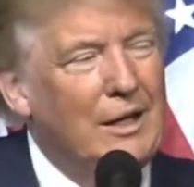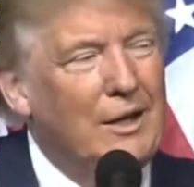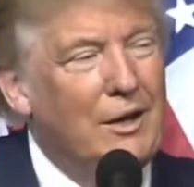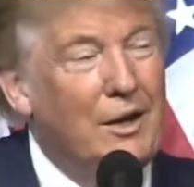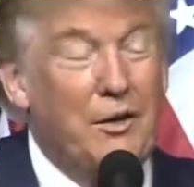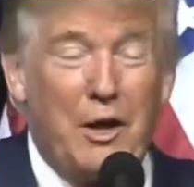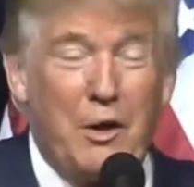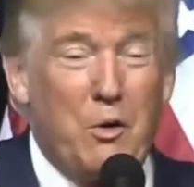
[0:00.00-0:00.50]

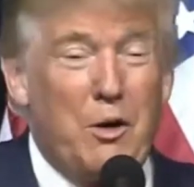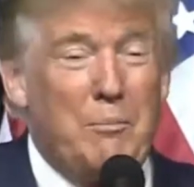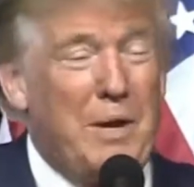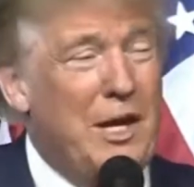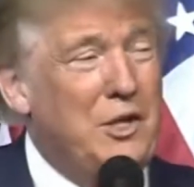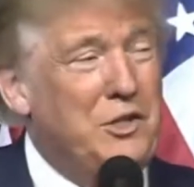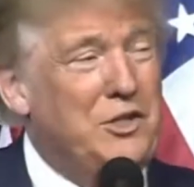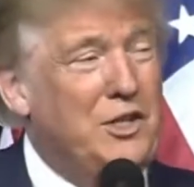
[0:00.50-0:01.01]
Oh, they were
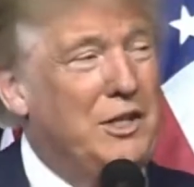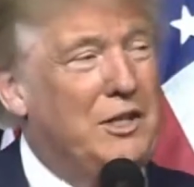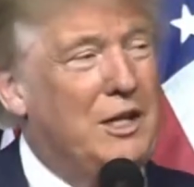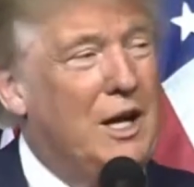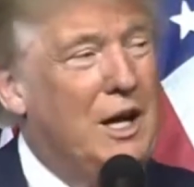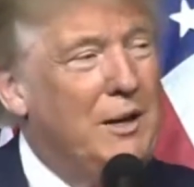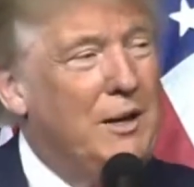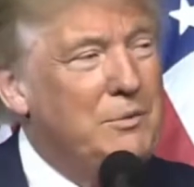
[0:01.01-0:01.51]
amazing
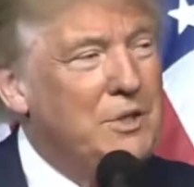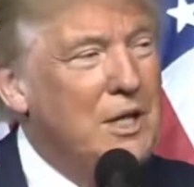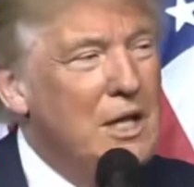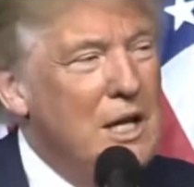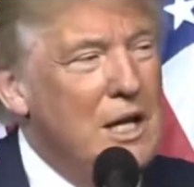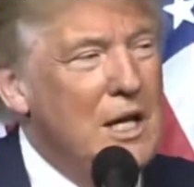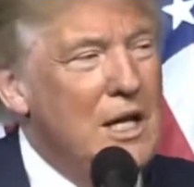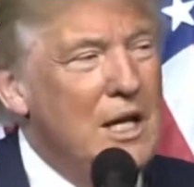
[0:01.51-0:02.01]
times.
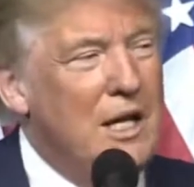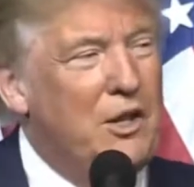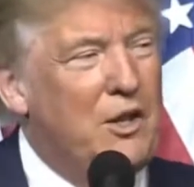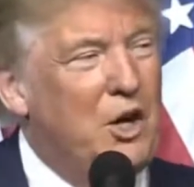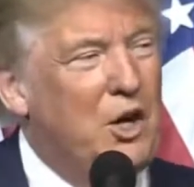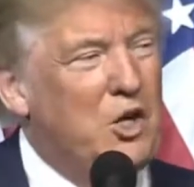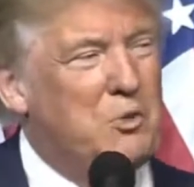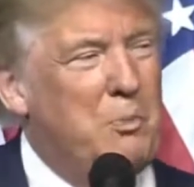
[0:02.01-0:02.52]
In
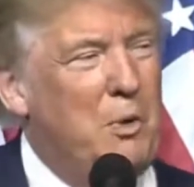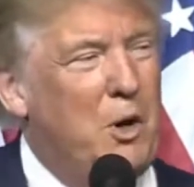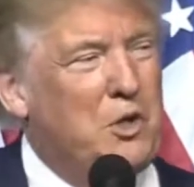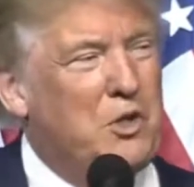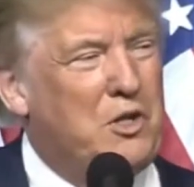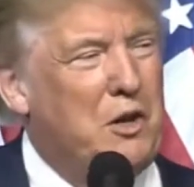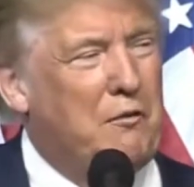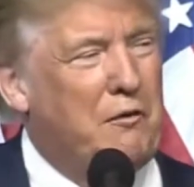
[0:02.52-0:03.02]
those
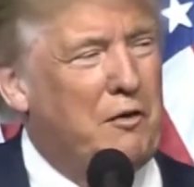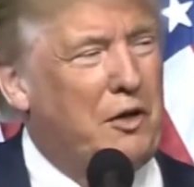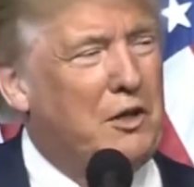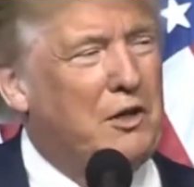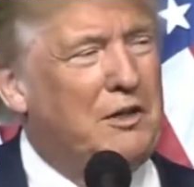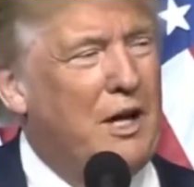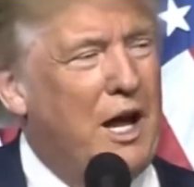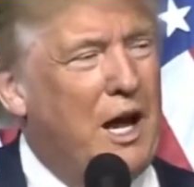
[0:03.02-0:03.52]
most
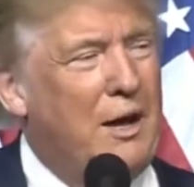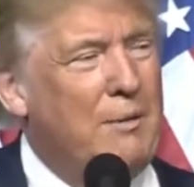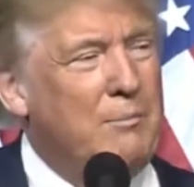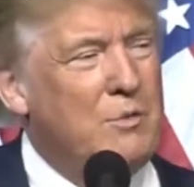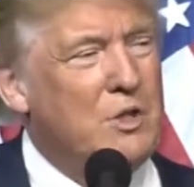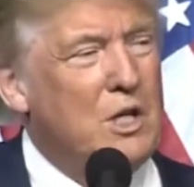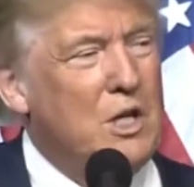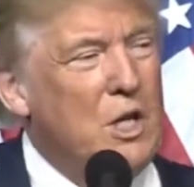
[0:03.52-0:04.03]
difficult
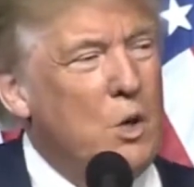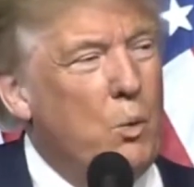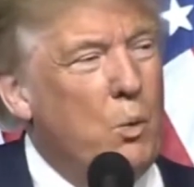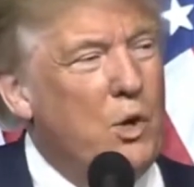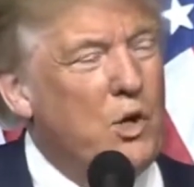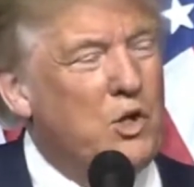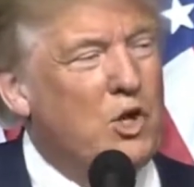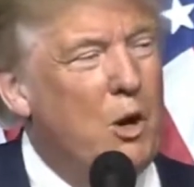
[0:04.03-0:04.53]
times,
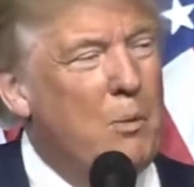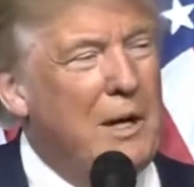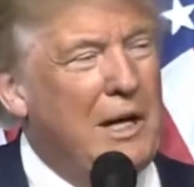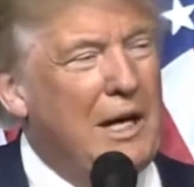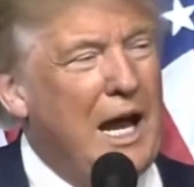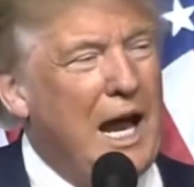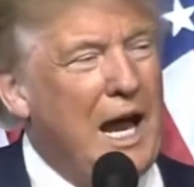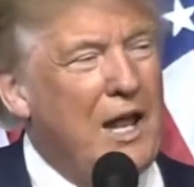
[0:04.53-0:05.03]
when so
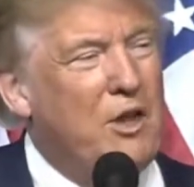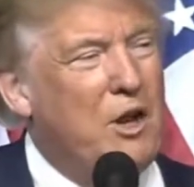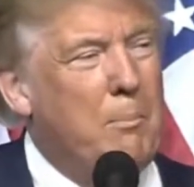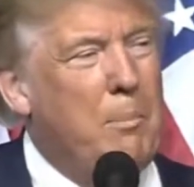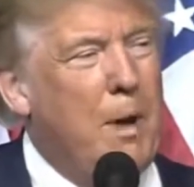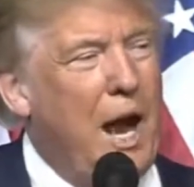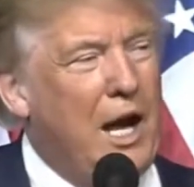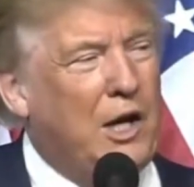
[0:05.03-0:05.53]
many had
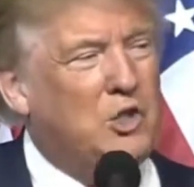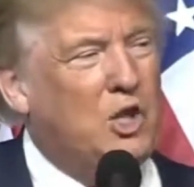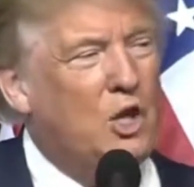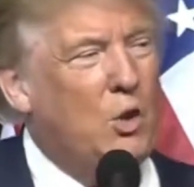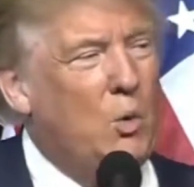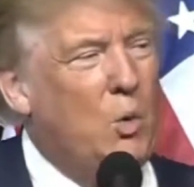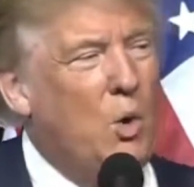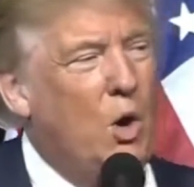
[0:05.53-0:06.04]
their backs to
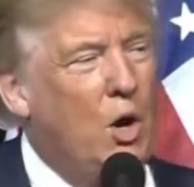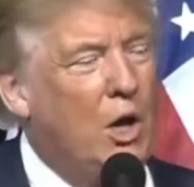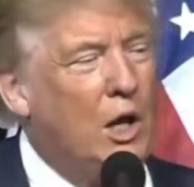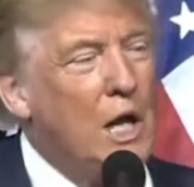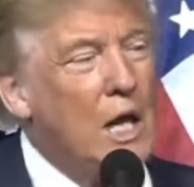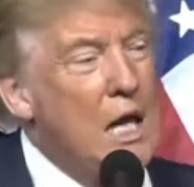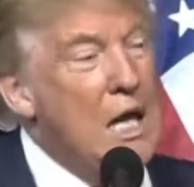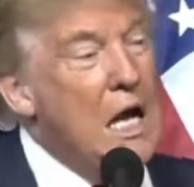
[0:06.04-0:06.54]
the
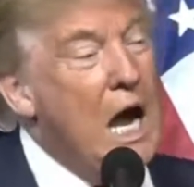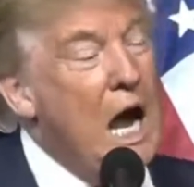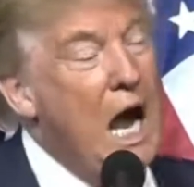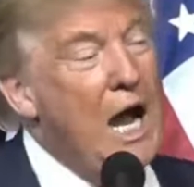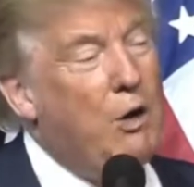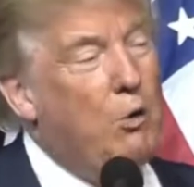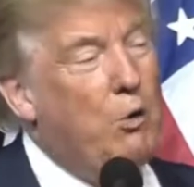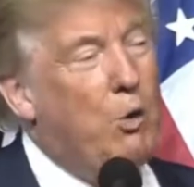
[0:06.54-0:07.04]
wall,
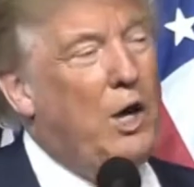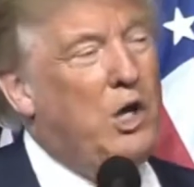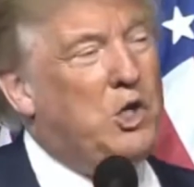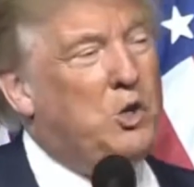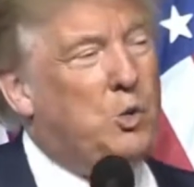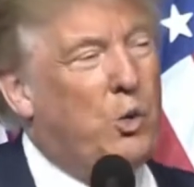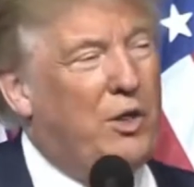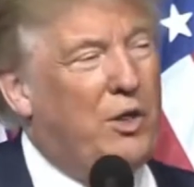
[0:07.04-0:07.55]
I
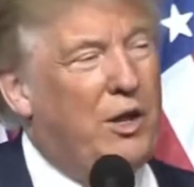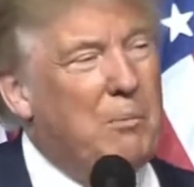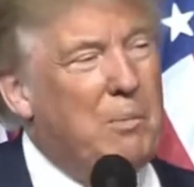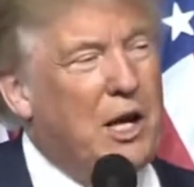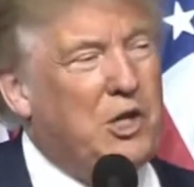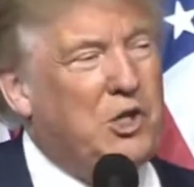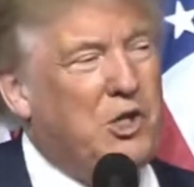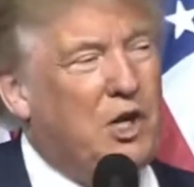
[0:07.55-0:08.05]
reached within
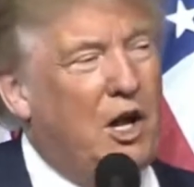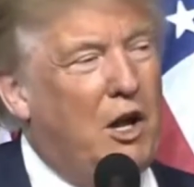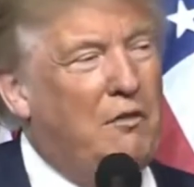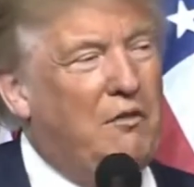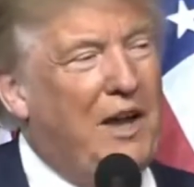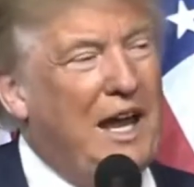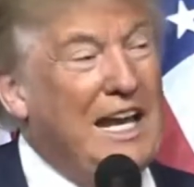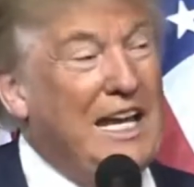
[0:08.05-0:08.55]

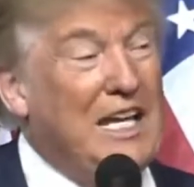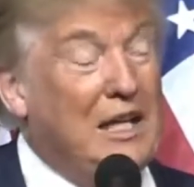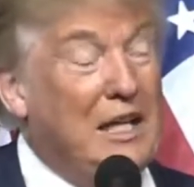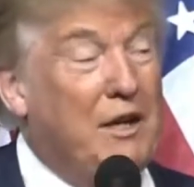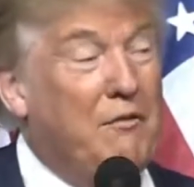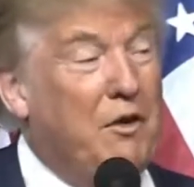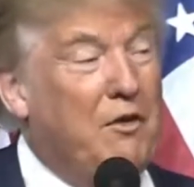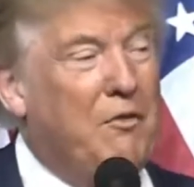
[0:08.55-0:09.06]
myself and
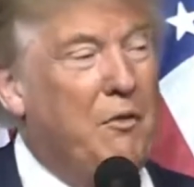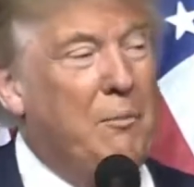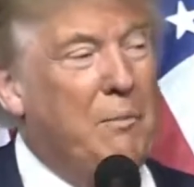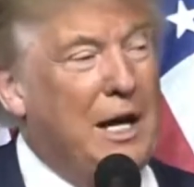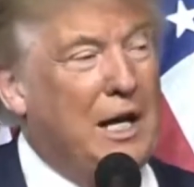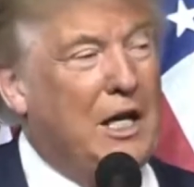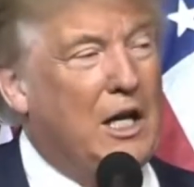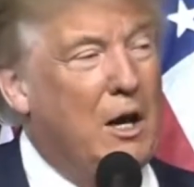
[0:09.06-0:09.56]
delivered for
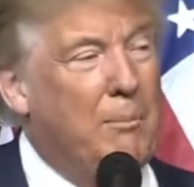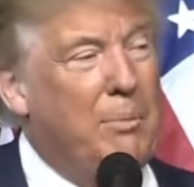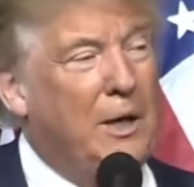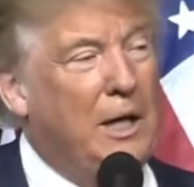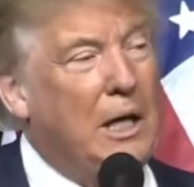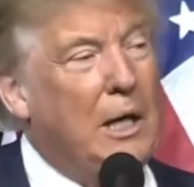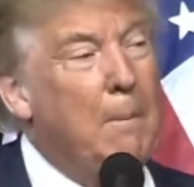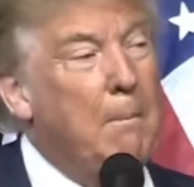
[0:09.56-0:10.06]
my
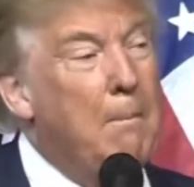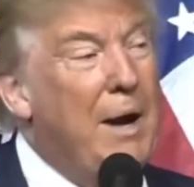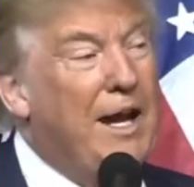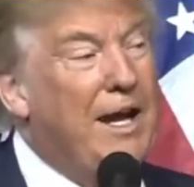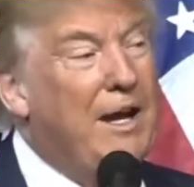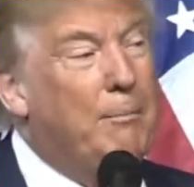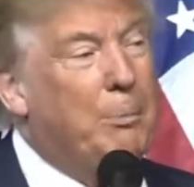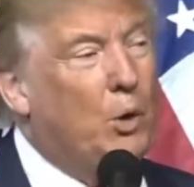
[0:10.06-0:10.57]
company,
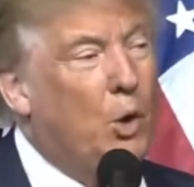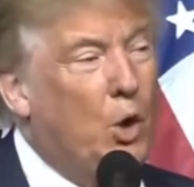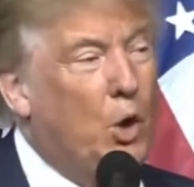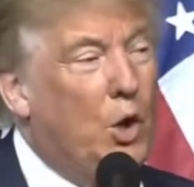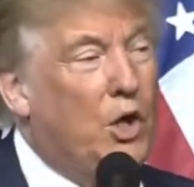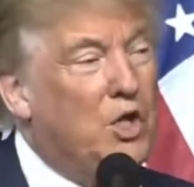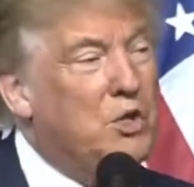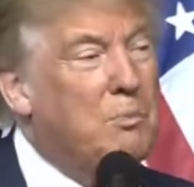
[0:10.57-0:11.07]
my
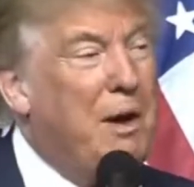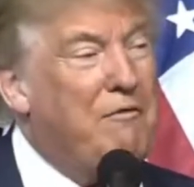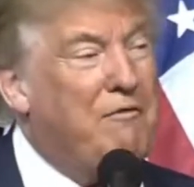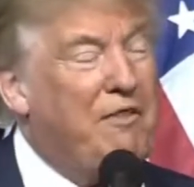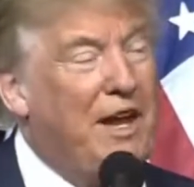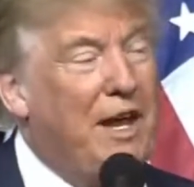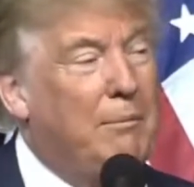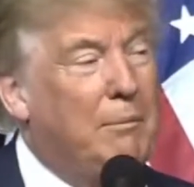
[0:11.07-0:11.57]
employees, my
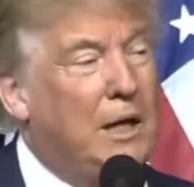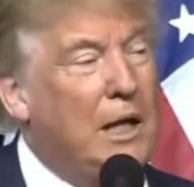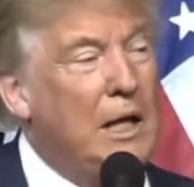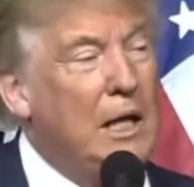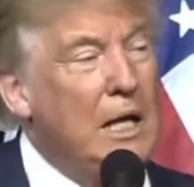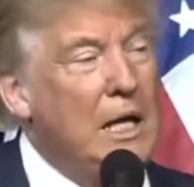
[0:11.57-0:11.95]
family,